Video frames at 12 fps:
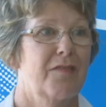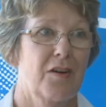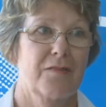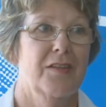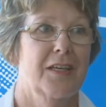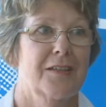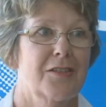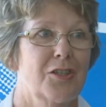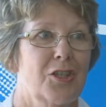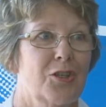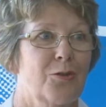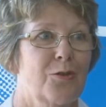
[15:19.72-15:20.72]
5,000
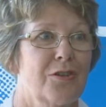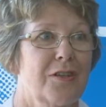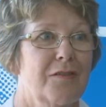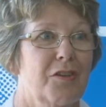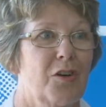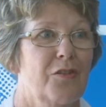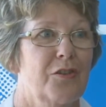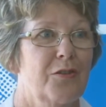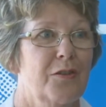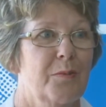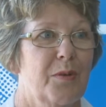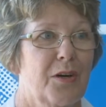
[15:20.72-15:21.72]
children have gone through
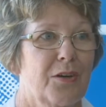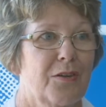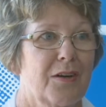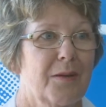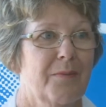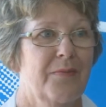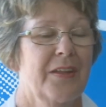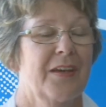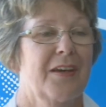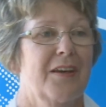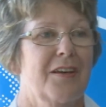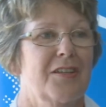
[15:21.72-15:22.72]
the program.
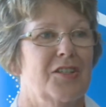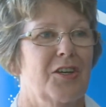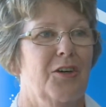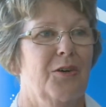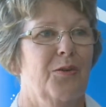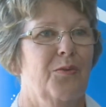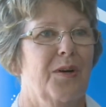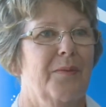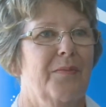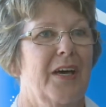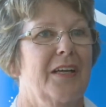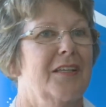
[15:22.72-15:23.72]
So,
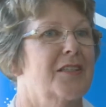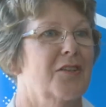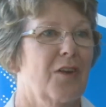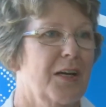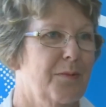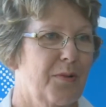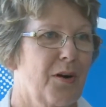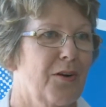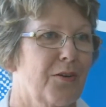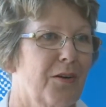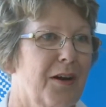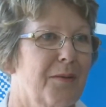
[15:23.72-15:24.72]
and it's a great
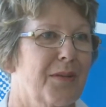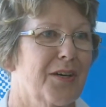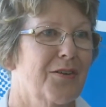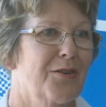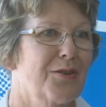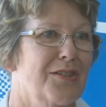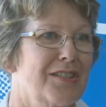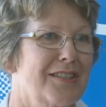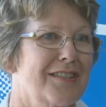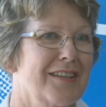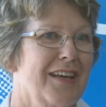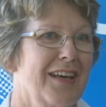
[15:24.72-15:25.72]
program
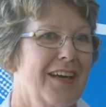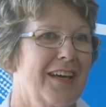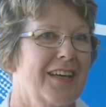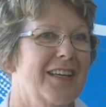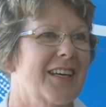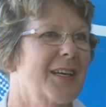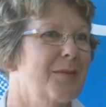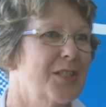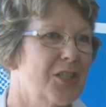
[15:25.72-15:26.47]
because it keeps